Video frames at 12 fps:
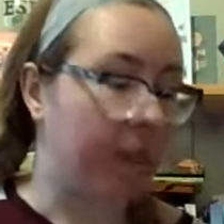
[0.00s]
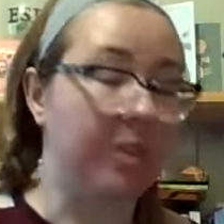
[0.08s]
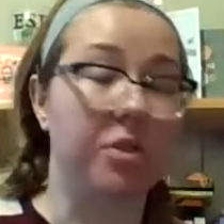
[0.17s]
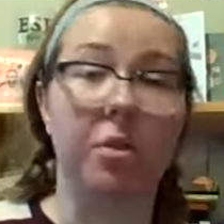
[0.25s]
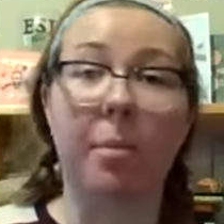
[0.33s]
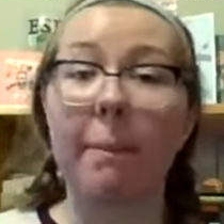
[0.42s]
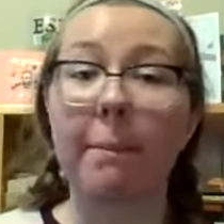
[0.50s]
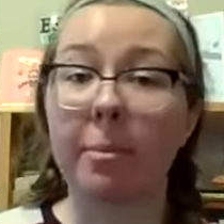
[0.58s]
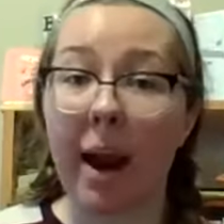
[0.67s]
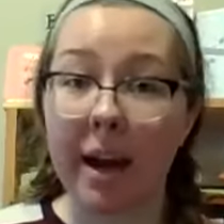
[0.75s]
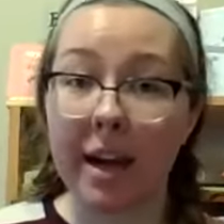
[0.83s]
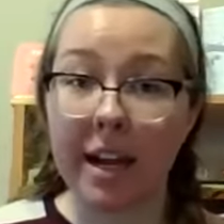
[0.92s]
So remember,
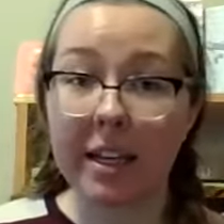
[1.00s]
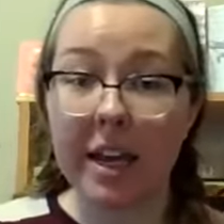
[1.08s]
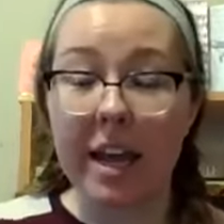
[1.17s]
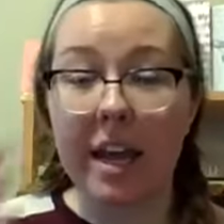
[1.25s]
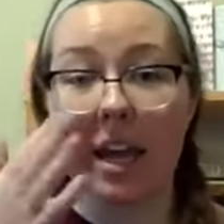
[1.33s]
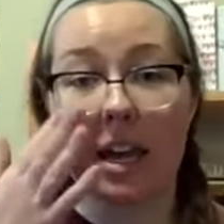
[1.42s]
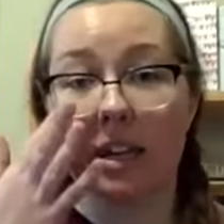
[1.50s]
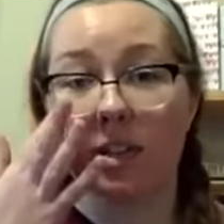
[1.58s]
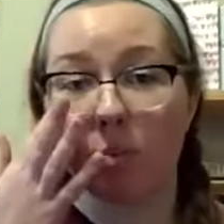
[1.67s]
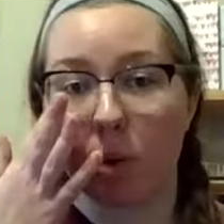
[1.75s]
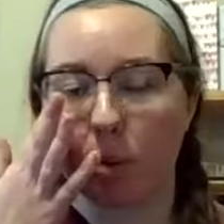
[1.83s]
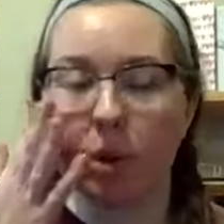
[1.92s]
mining
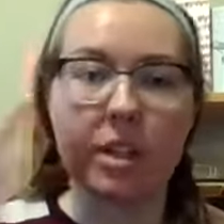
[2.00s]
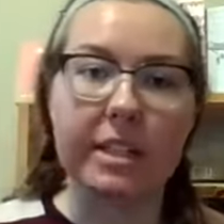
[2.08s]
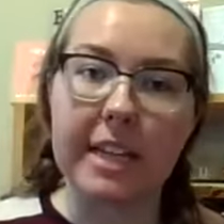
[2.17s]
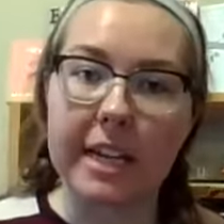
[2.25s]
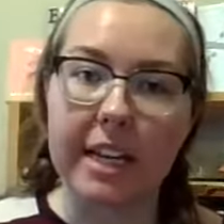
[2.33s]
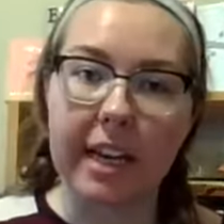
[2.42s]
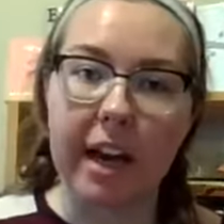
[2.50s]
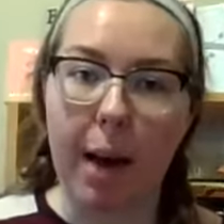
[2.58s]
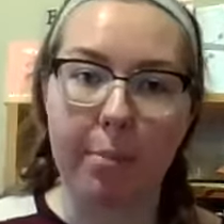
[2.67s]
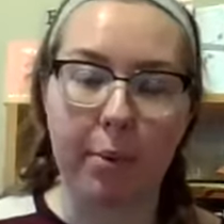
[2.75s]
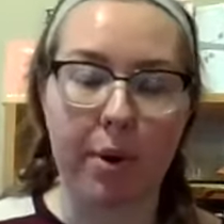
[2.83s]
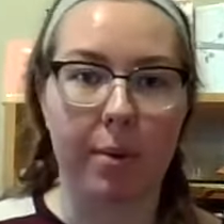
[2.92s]
is when we're digging
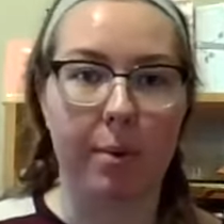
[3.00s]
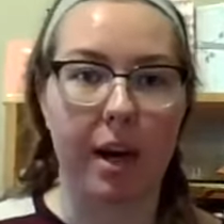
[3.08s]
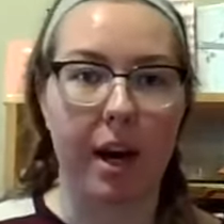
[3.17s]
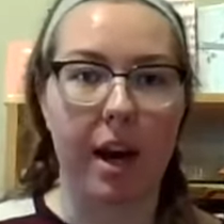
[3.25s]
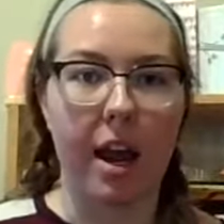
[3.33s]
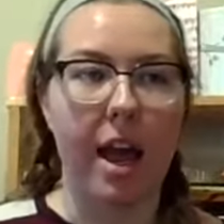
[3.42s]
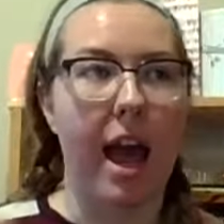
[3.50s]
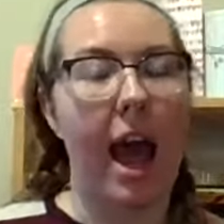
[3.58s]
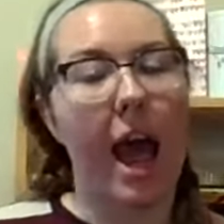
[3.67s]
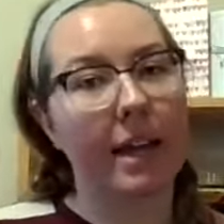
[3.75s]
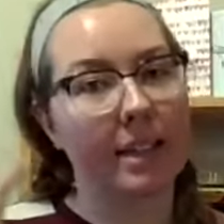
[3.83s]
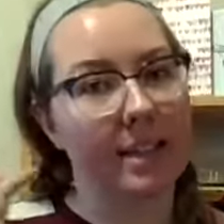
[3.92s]
up or we're
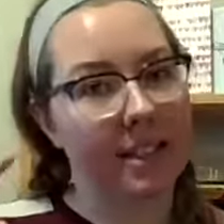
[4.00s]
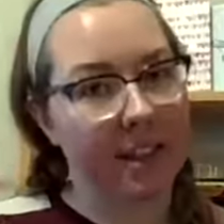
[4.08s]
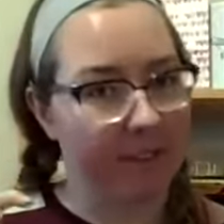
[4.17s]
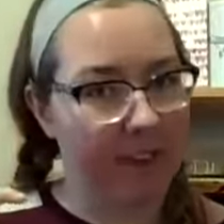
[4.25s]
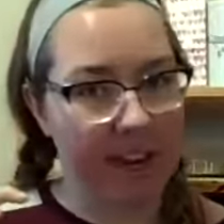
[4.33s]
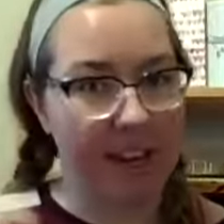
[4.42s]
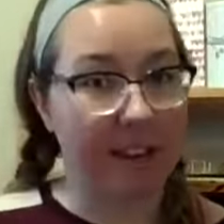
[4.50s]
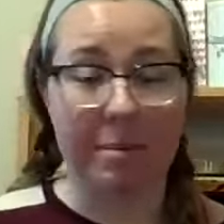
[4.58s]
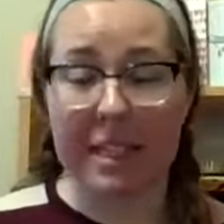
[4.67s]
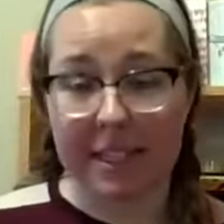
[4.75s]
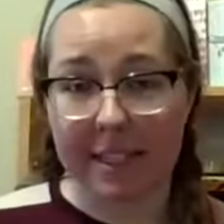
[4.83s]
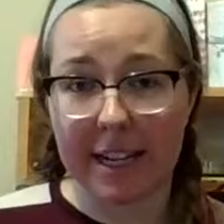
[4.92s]
excavating, that
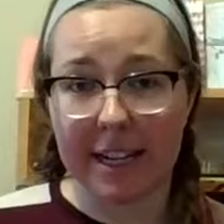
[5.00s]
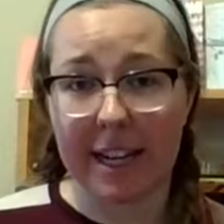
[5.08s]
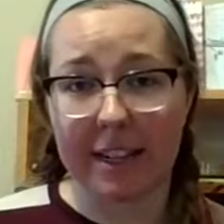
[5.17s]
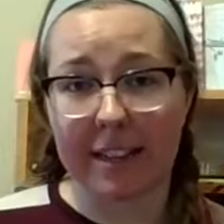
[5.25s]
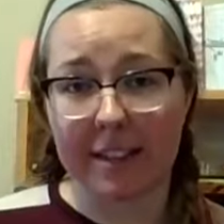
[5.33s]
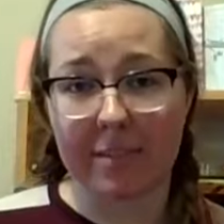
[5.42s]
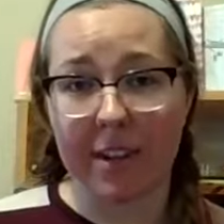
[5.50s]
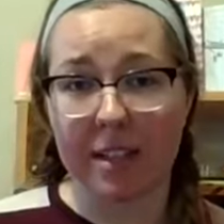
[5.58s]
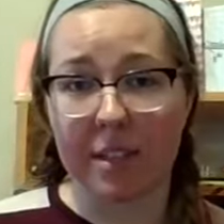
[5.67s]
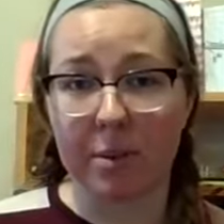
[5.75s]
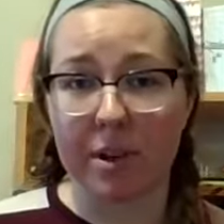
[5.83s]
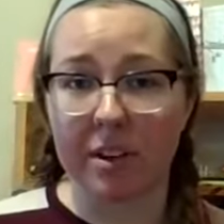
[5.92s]
means digging, that's a
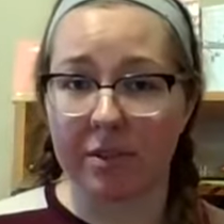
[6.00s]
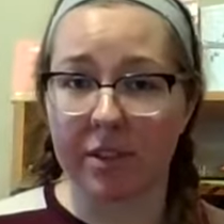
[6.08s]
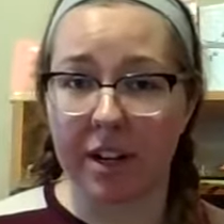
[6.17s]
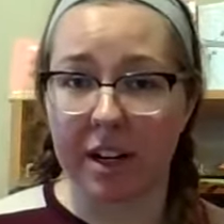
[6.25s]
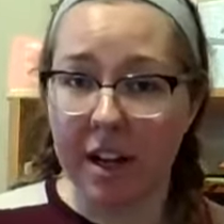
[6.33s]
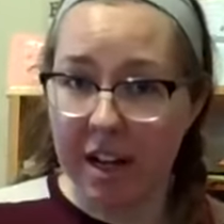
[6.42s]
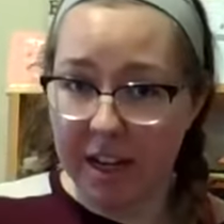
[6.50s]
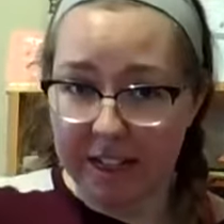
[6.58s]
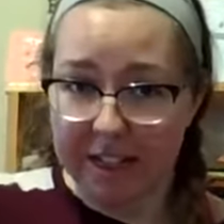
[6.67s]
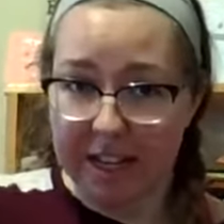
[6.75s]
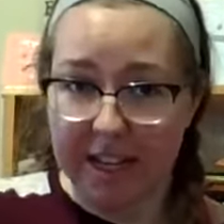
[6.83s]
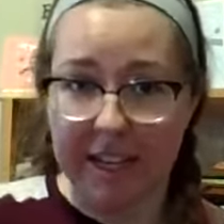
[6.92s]
fancy word for
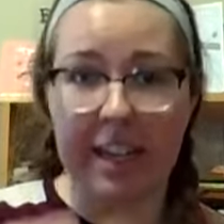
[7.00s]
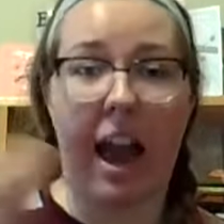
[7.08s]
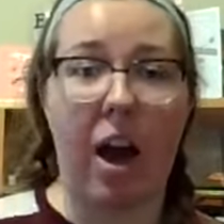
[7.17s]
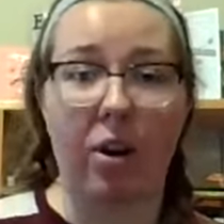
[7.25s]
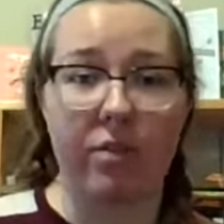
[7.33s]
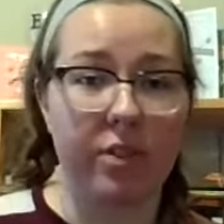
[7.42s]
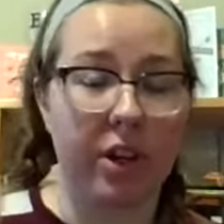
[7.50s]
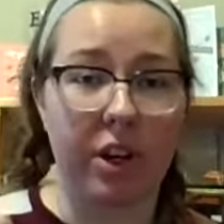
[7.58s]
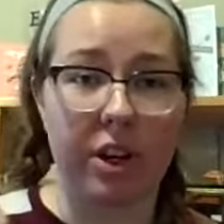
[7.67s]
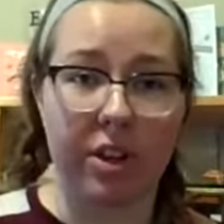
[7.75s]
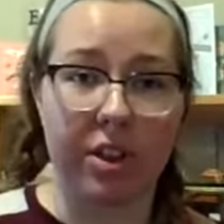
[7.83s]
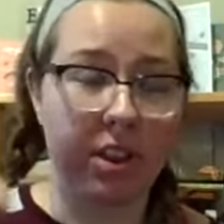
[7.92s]
digging out of the
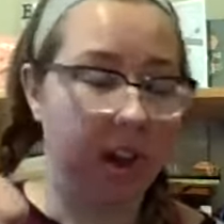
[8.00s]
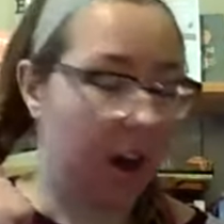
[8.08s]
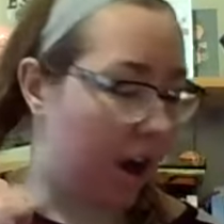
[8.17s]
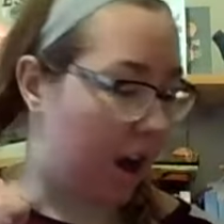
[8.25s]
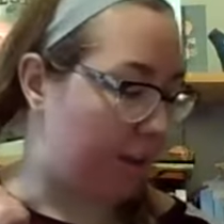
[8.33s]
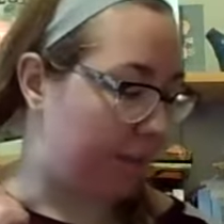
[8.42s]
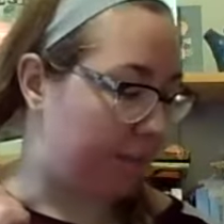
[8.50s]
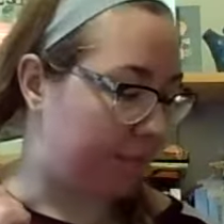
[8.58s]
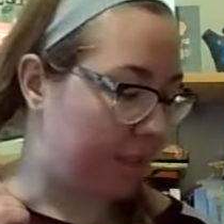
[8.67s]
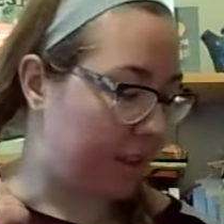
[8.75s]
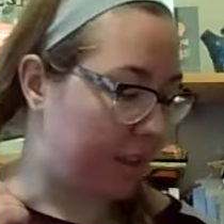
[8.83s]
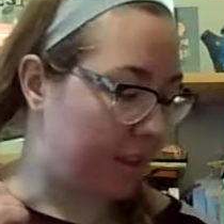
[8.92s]
earth
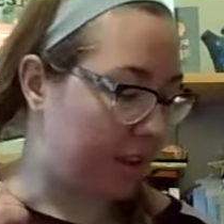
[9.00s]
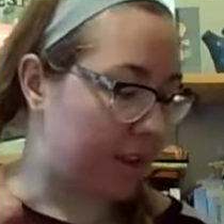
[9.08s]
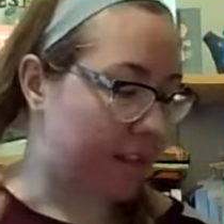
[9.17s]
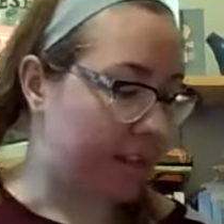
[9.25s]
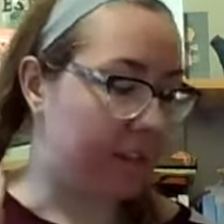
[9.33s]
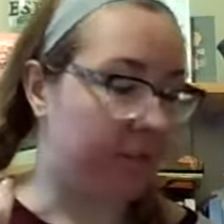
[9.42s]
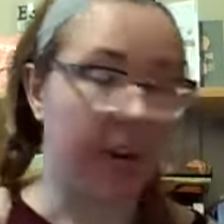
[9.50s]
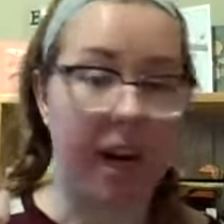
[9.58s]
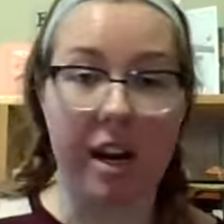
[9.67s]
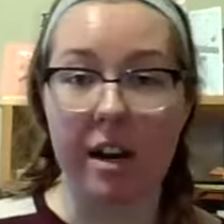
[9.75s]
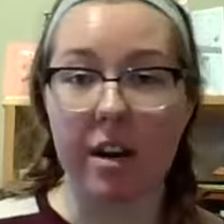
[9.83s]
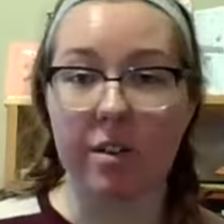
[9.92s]
these
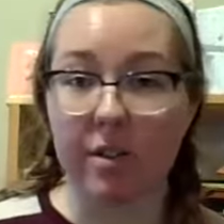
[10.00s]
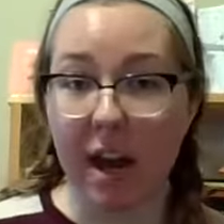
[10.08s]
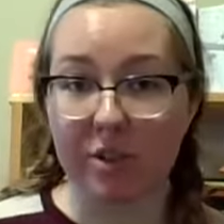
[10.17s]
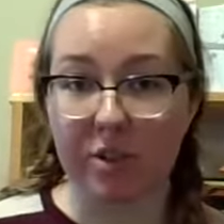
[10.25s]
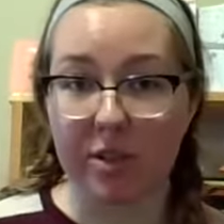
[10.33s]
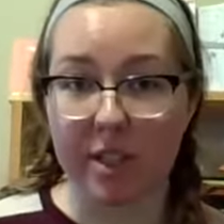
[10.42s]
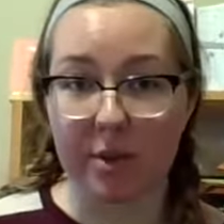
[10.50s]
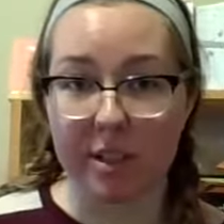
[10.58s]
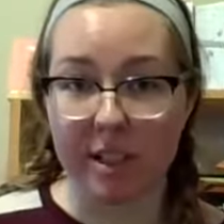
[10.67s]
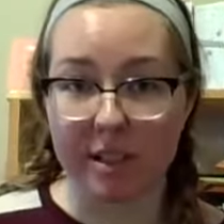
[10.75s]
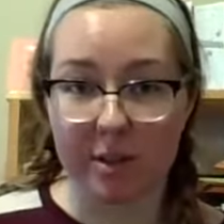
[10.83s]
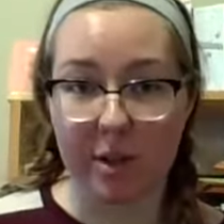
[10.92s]
different natural
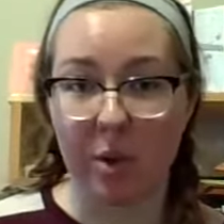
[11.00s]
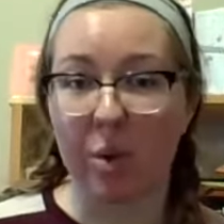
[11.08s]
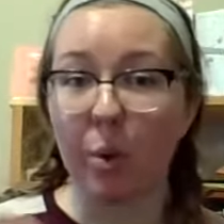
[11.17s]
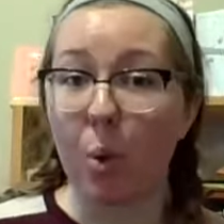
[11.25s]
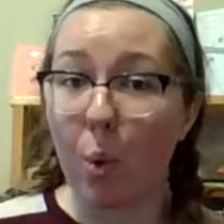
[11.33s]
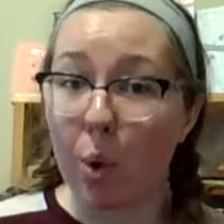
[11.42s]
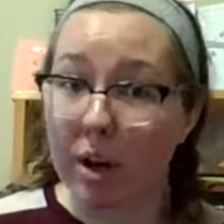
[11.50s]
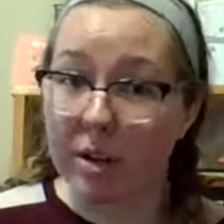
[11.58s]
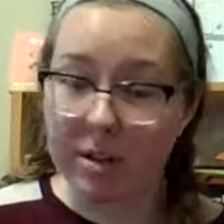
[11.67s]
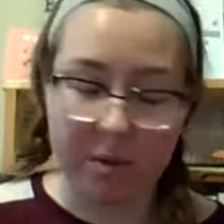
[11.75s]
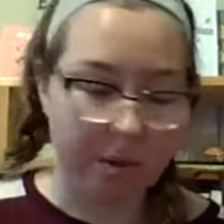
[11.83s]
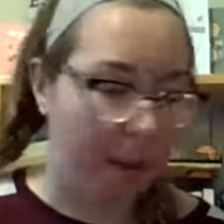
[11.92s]
resources. So the
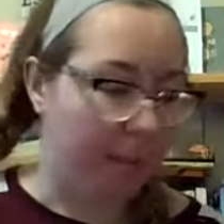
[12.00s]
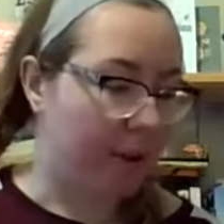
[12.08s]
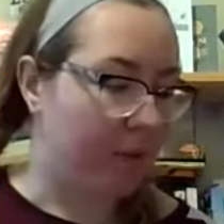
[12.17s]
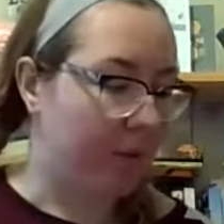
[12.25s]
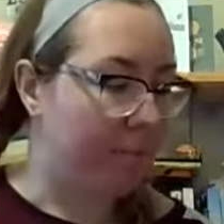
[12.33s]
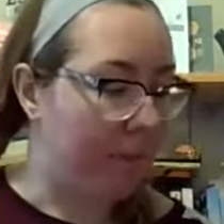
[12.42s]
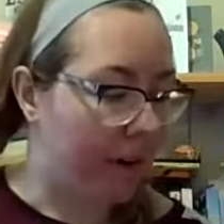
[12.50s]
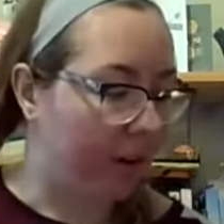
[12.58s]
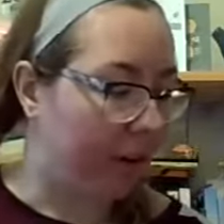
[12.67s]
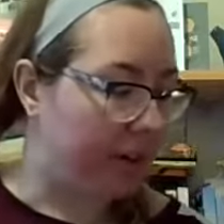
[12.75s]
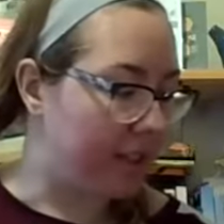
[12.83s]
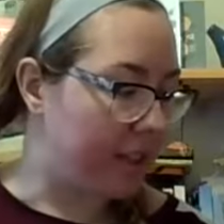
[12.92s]
ores, remember those
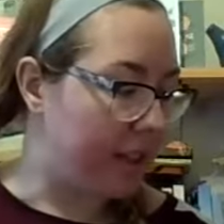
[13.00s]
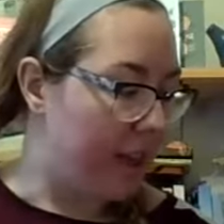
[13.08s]
minerals.